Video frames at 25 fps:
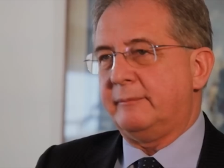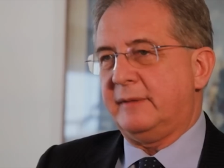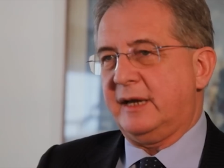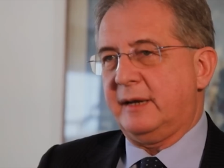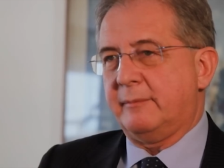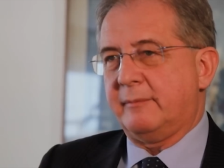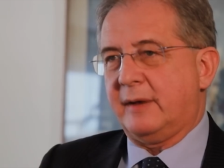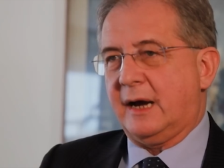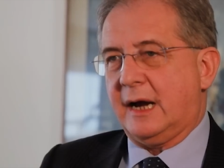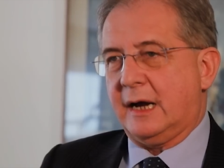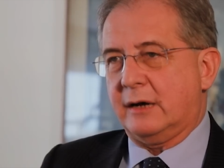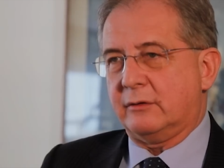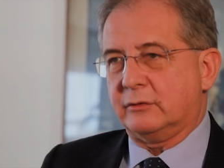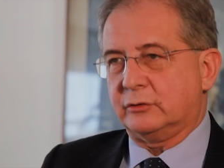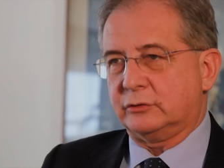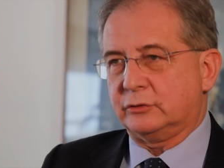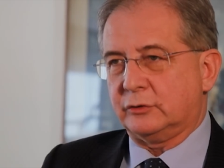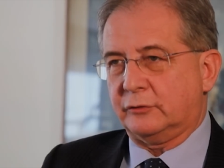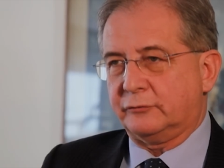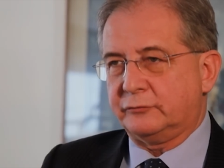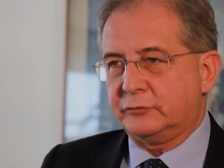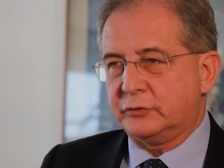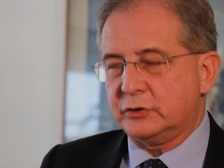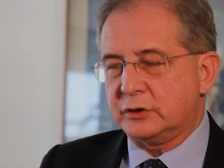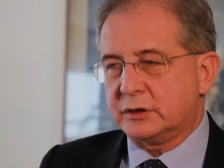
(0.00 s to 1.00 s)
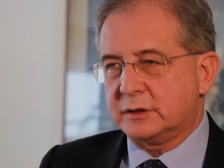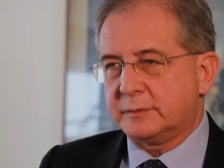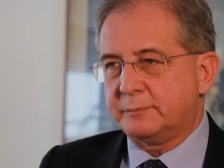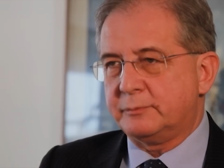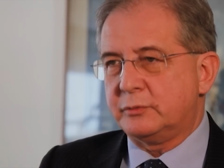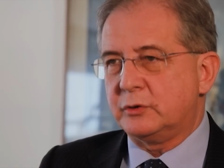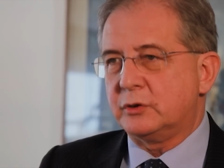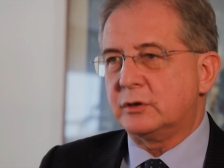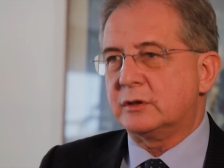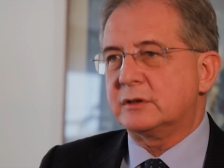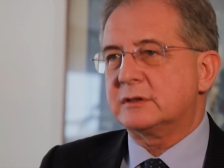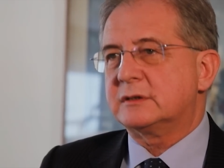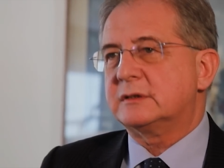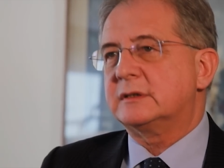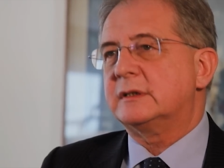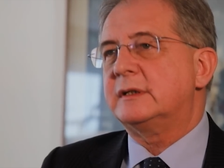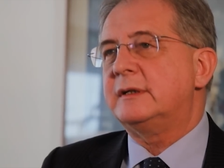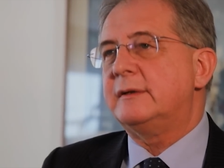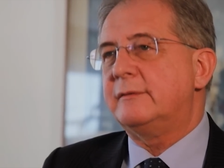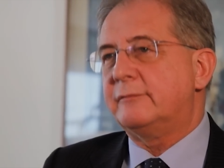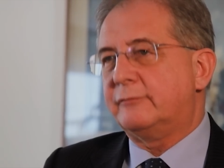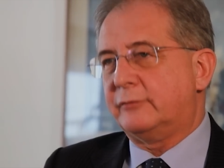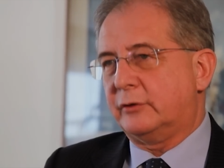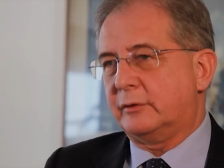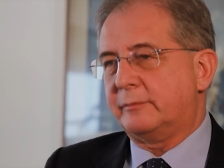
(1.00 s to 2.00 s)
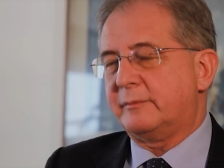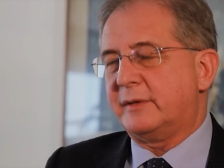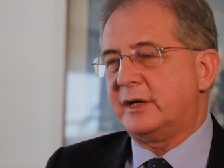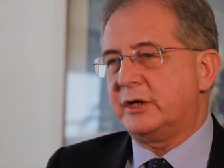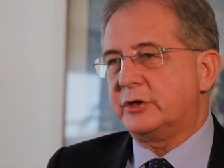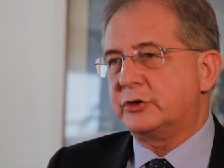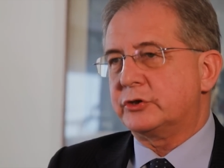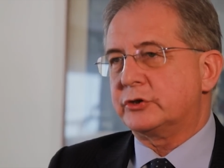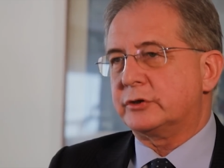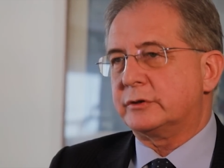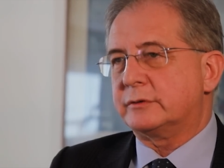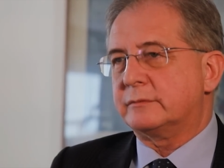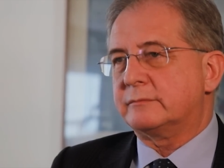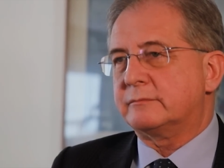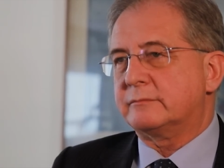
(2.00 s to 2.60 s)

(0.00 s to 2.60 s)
amount of dispersed information.